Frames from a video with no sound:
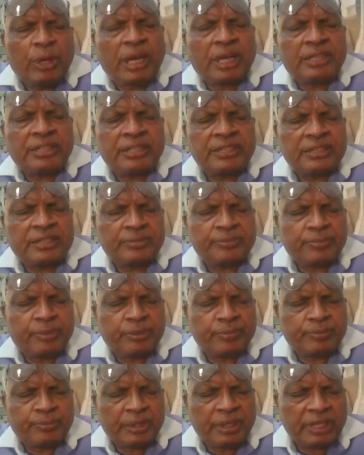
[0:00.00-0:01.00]
where this
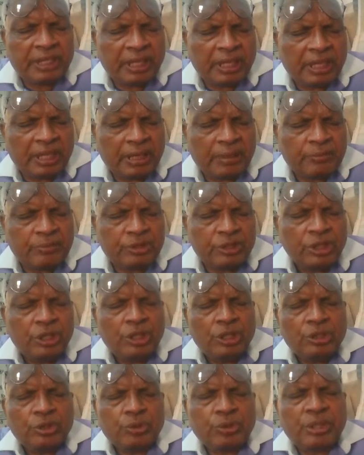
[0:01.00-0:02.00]
building comes.
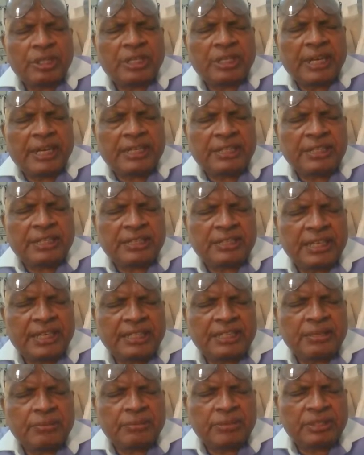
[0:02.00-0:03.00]
You can write this
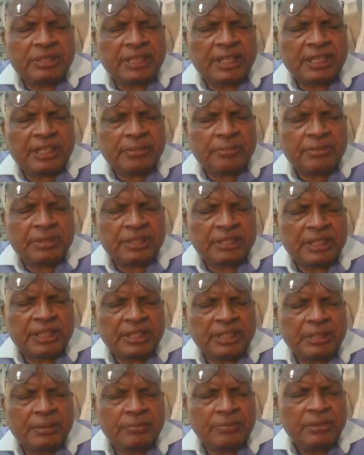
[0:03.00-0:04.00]
item, this item, this
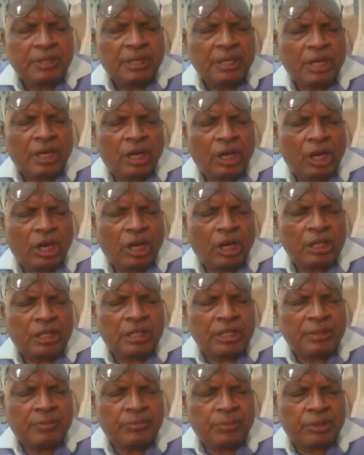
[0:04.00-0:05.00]
item
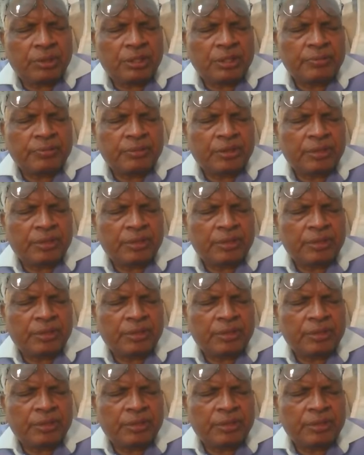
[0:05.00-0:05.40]
on important